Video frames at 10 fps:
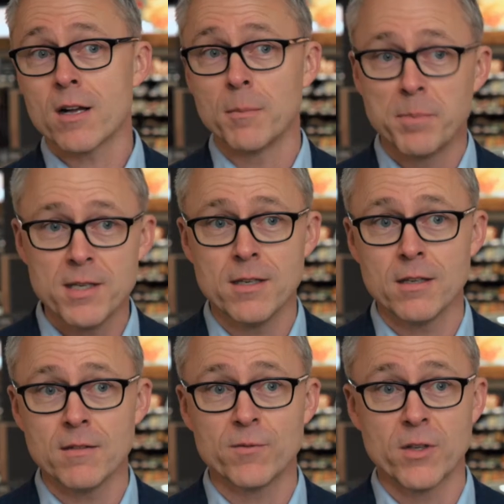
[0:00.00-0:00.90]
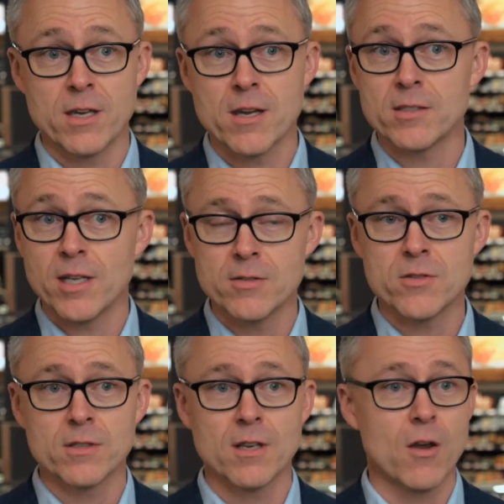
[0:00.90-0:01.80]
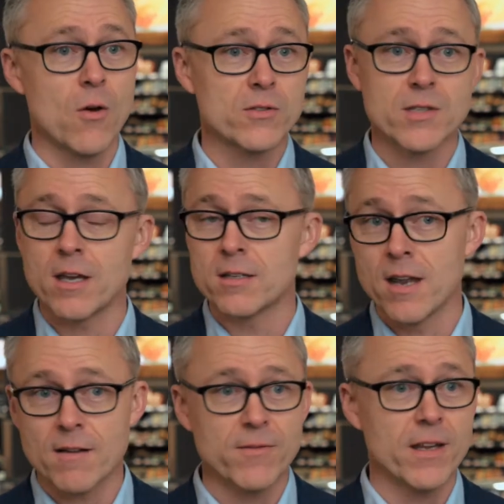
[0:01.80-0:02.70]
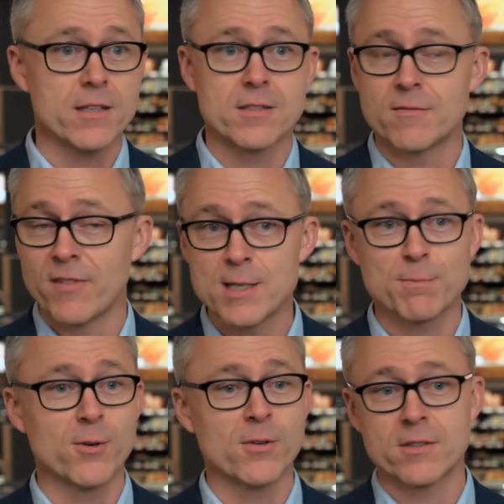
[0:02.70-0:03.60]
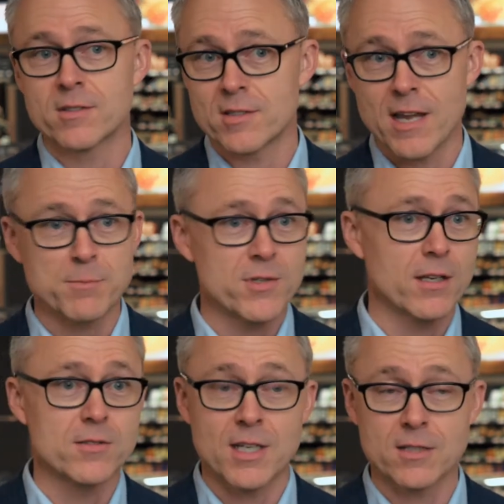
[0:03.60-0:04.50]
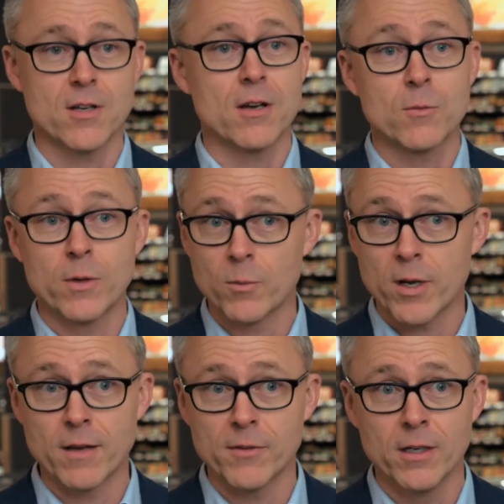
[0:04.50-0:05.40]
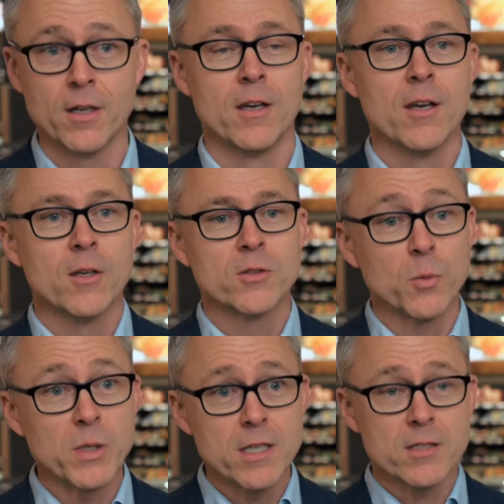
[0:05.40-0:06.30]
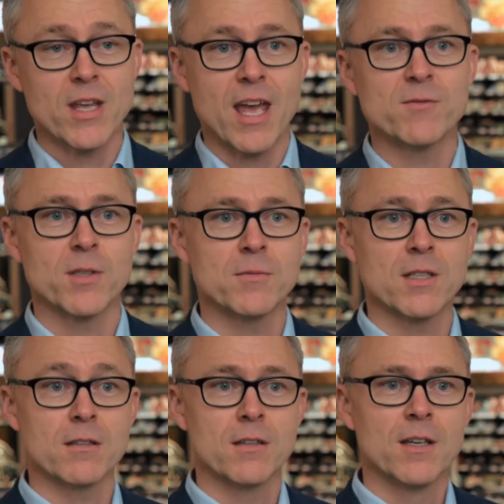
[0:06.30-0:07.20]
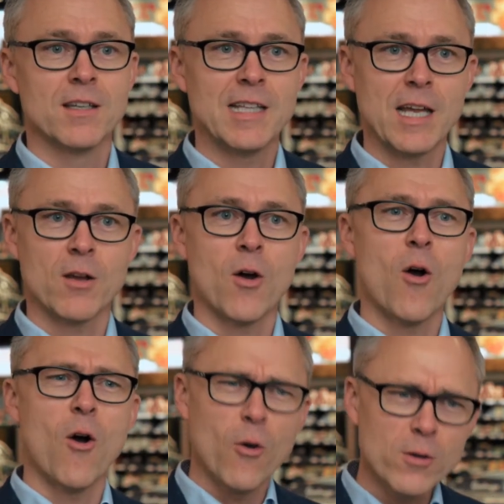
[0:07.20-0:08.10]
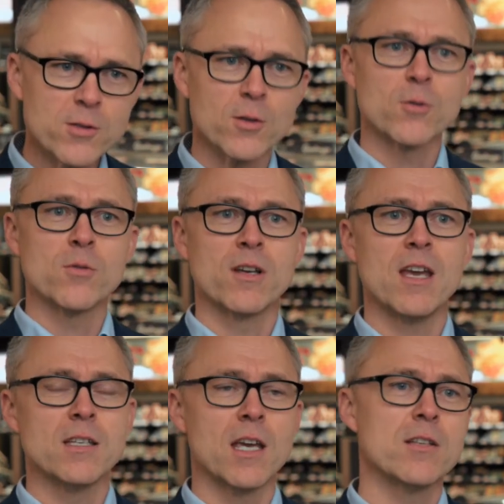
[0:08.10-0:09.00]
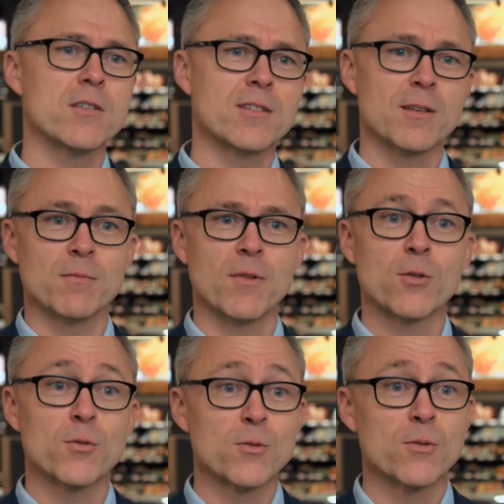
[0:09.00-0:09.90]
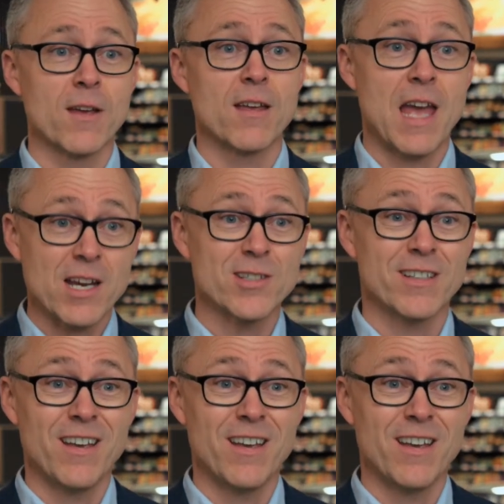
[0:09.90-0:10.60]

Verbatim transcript: competing for their attention alongside Netflix, Facebook, Snapchat, TikTok, and whatever. So we need to have something that also engages them through actually